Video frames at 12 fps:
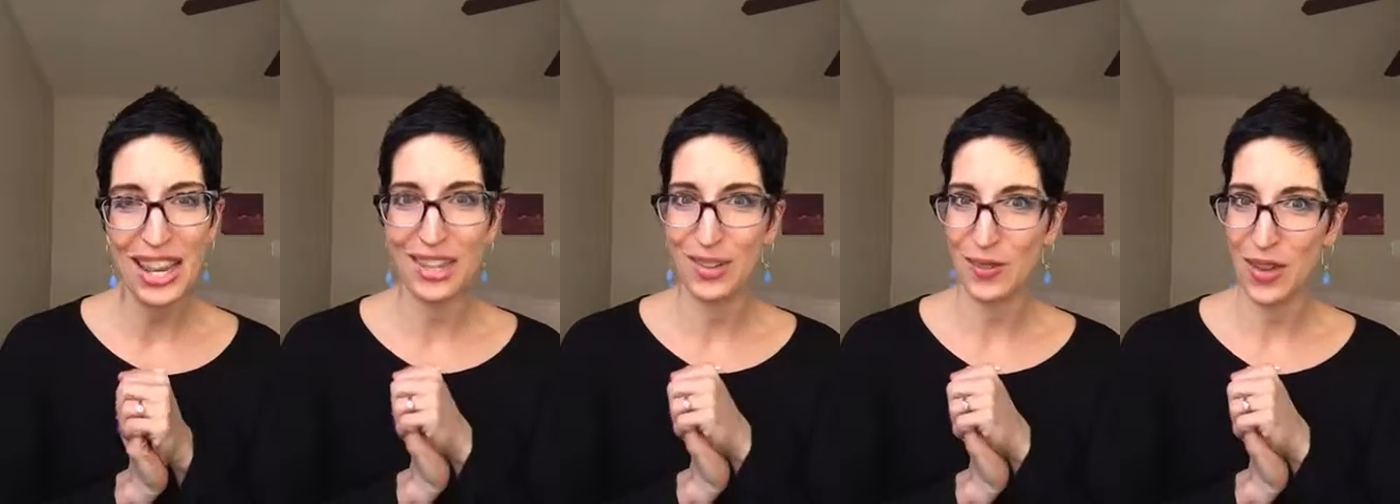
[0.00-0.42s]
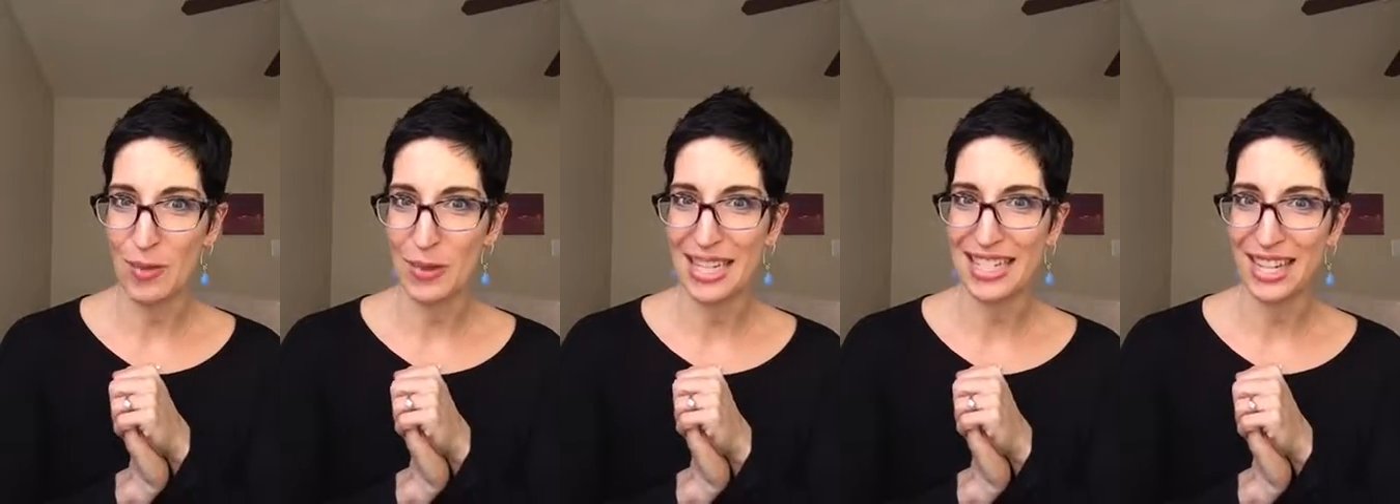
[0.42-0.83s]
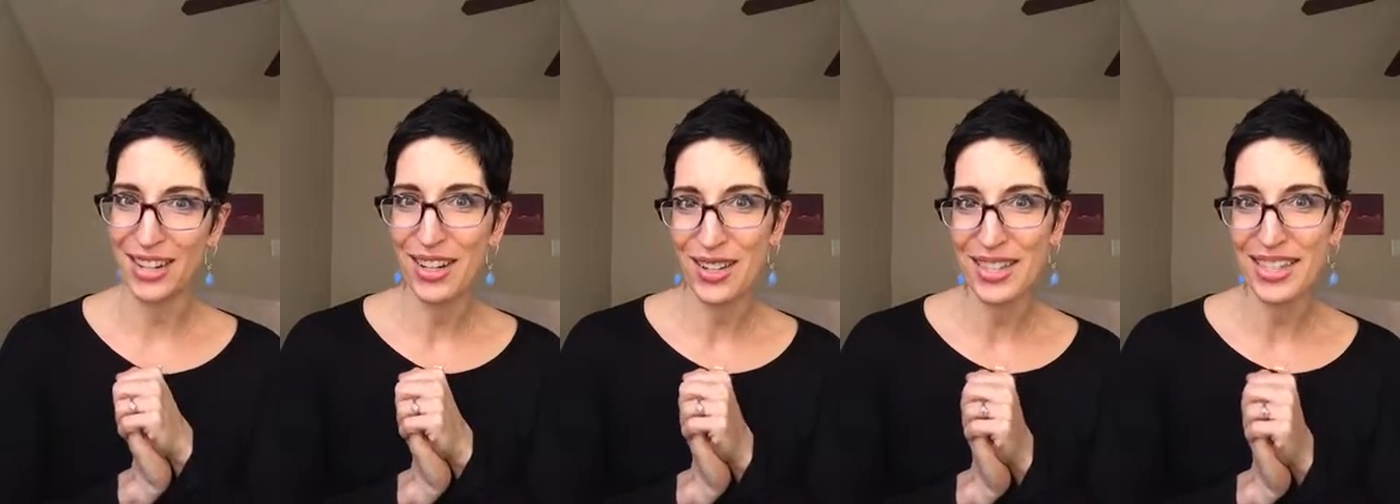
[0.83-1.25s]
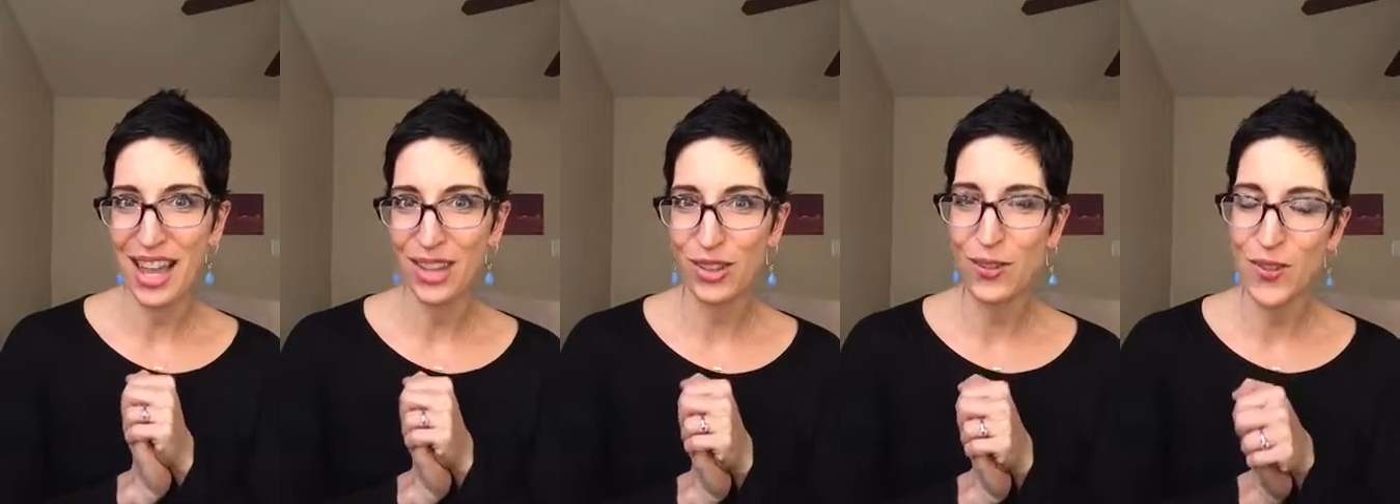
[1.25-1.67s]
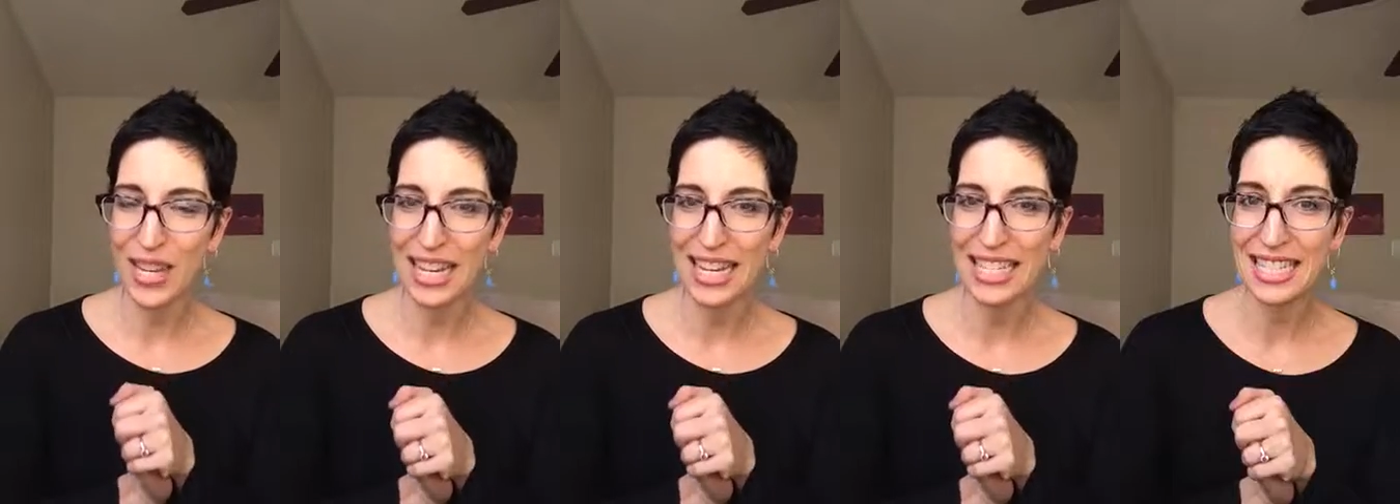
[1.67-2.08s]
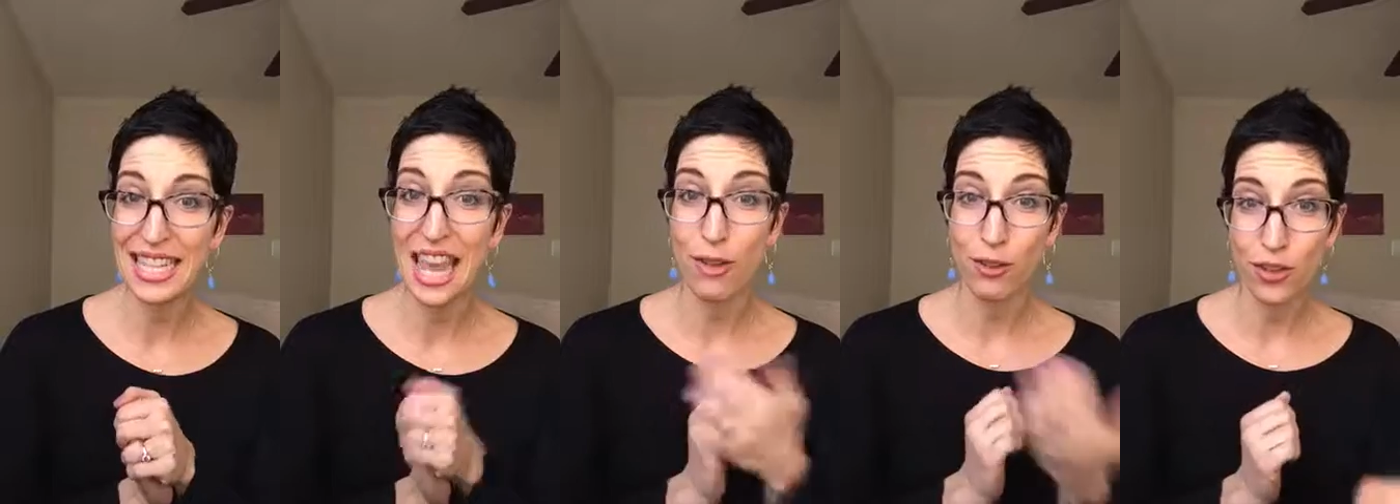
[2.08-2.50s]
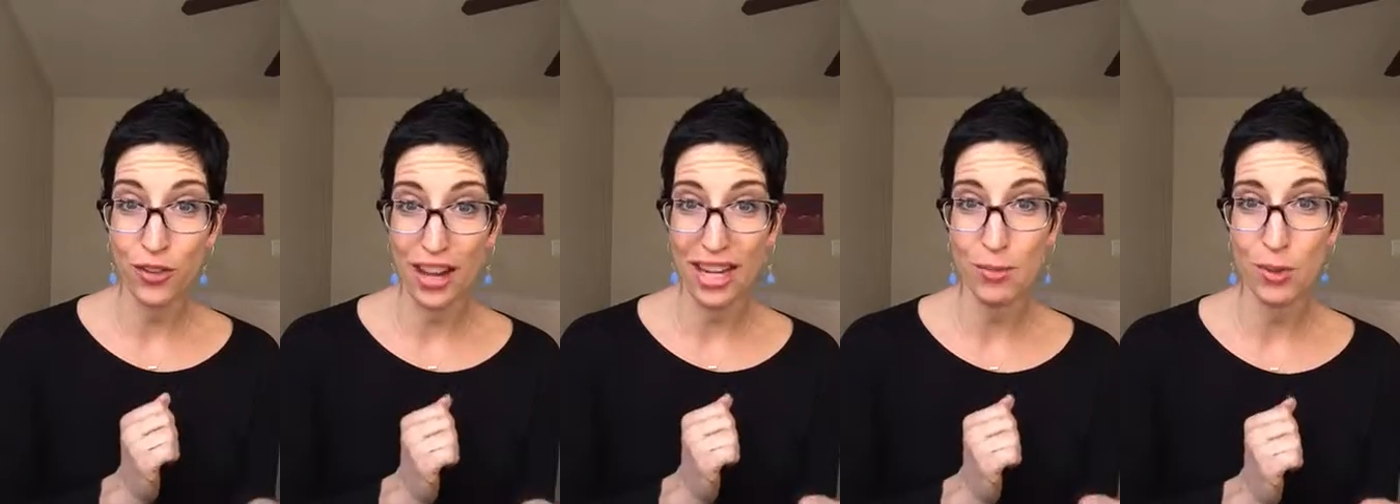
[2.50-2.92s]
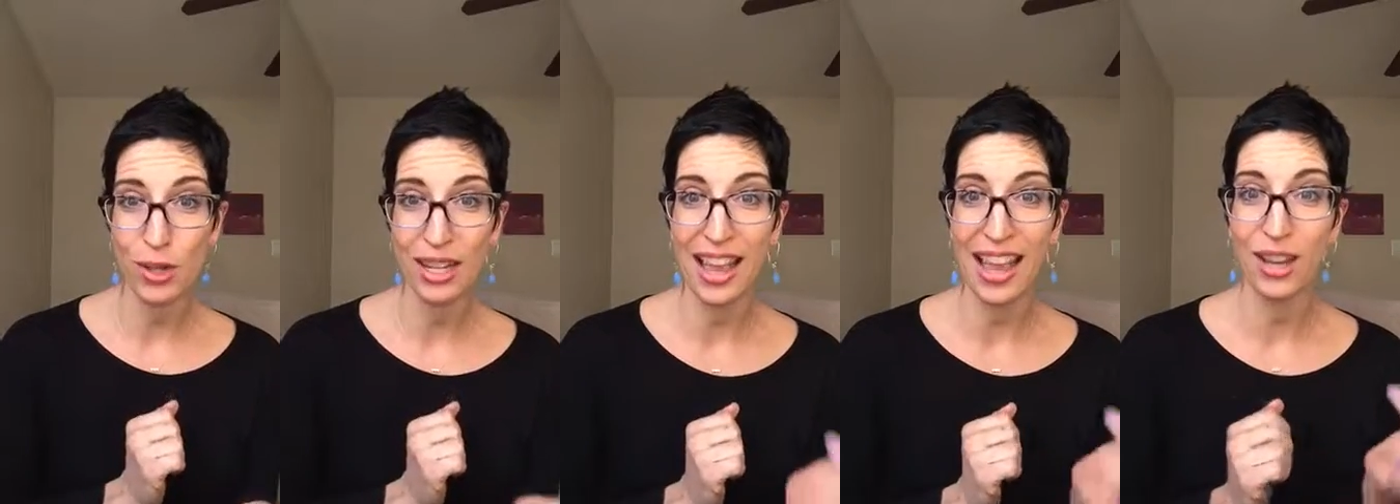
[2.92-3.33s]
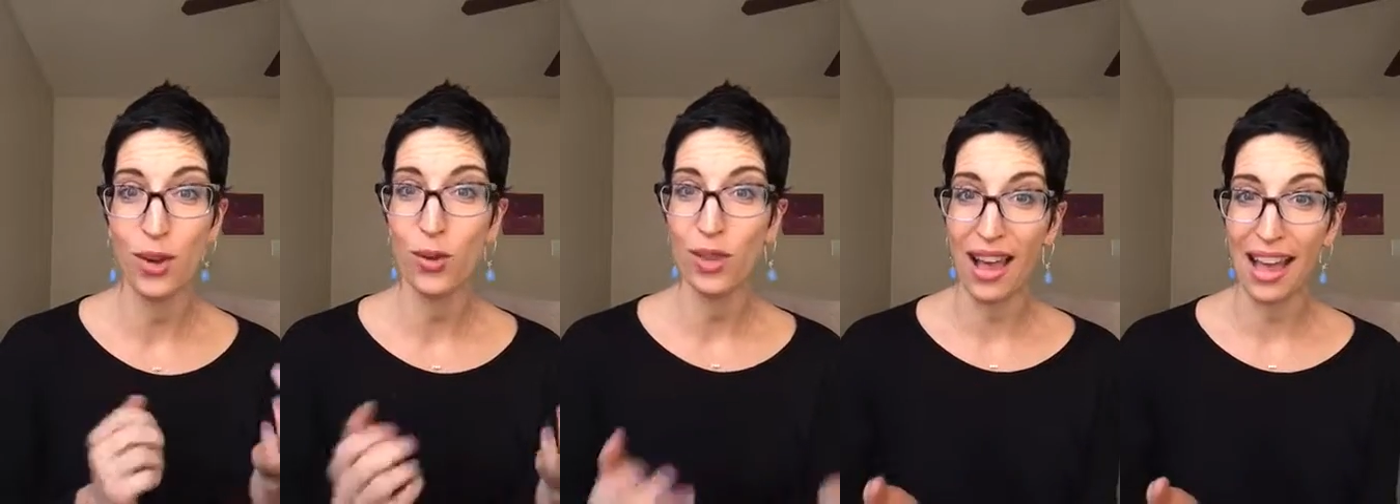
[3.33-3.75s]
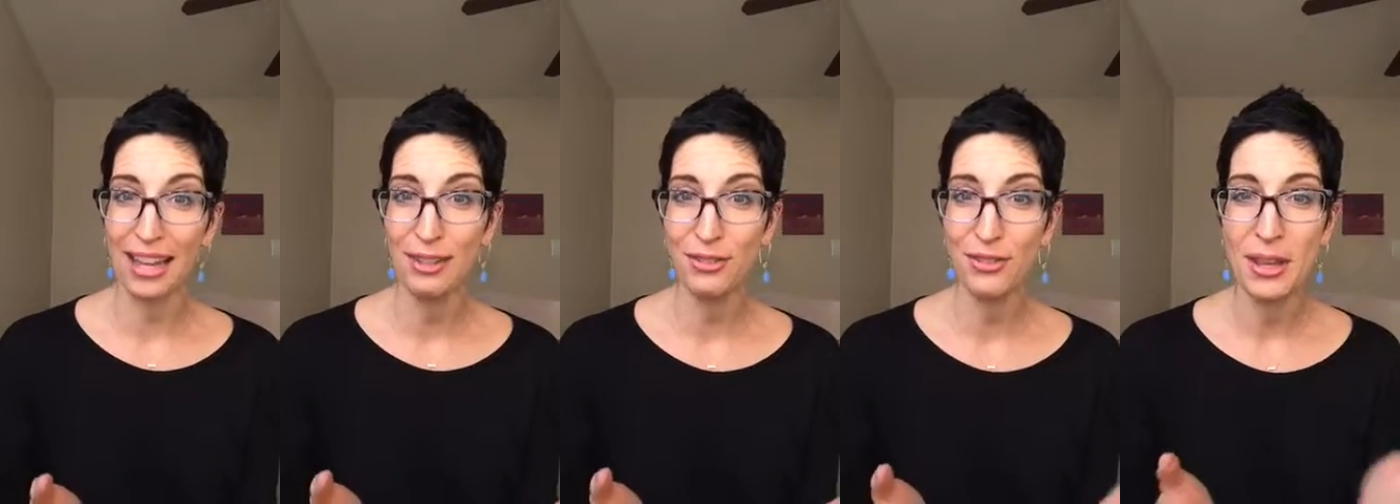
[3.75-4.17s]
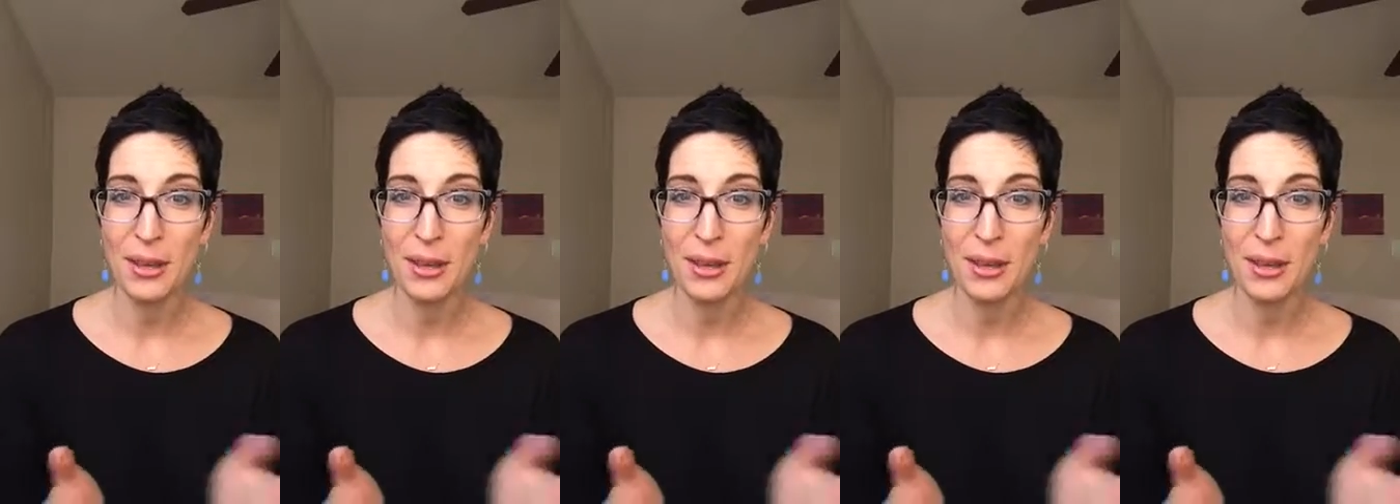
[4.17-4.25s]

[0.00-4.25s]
You can find me at Sarah Nelson Health and Fitness, and every Friday morning I go live